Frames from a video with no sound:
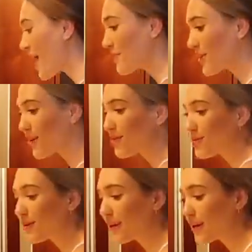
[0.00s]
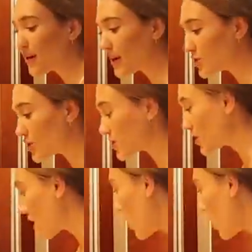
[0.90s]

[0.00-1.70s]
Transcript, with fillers: I'm gonna go through here and just